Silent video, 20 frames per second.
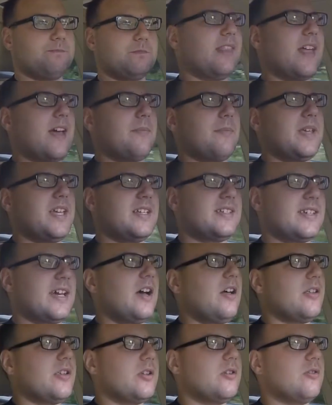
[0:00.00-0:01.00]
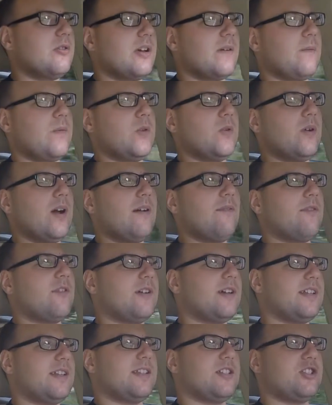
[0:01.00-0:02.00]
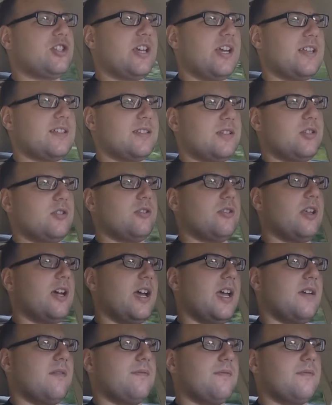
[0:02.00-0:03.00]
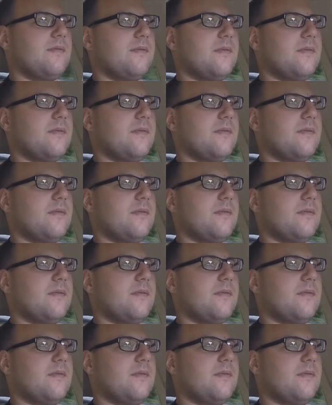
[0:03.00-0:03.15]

Let me tell you, if you ever get the chance in your life